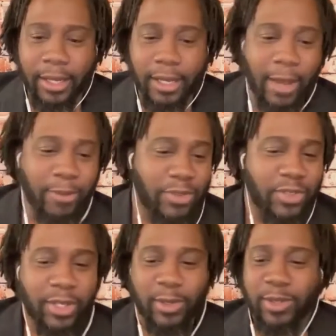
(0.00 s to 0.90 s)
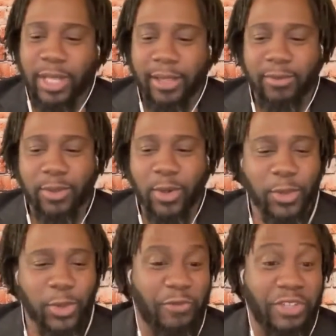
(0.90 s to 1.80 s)
I was like
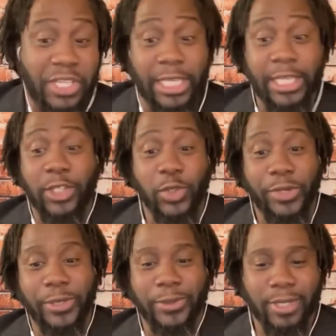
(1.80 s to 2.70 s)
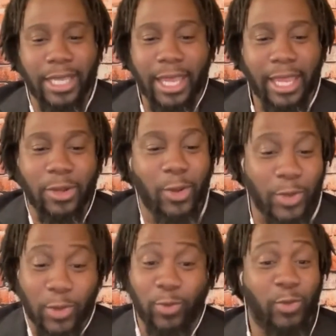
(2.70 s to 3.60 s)
going through fatigue drills. I'm like, hey, no,
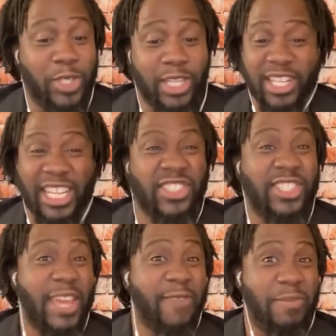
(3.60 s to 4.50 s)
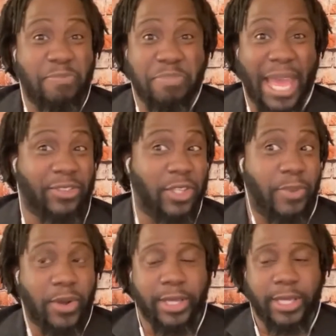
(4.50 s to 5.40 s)
we did like 7
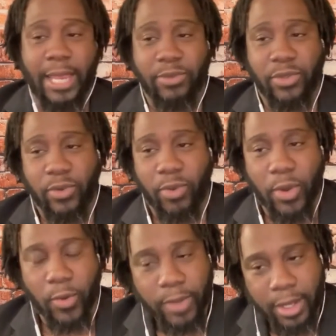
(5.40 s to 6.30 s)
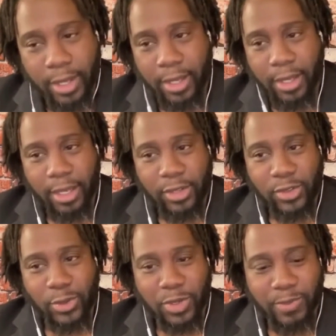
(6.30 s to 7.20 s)
basketball games in a row. And as
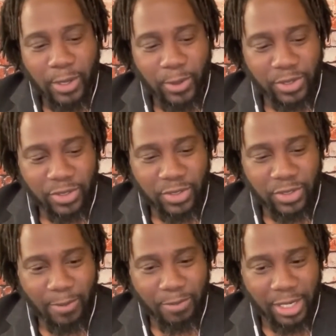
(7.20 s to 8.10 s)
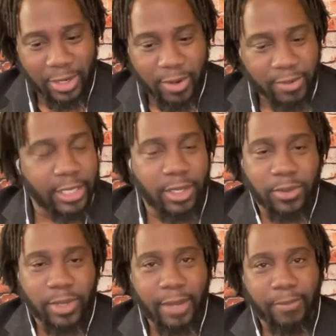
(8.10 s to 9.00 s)
soon as my oldest started bending over, I was like, don't
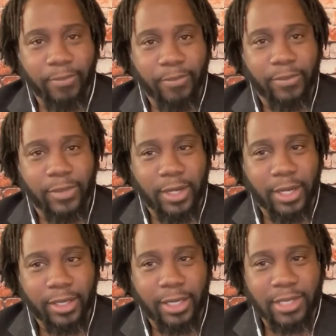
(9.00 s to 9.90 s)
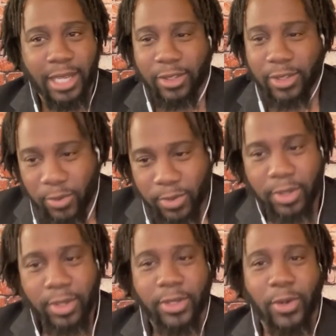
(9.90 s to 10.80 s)
do that. All right. I was like, don't
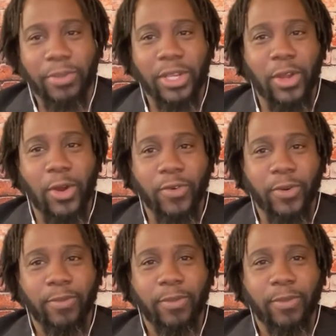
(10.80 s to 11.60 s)
bend over.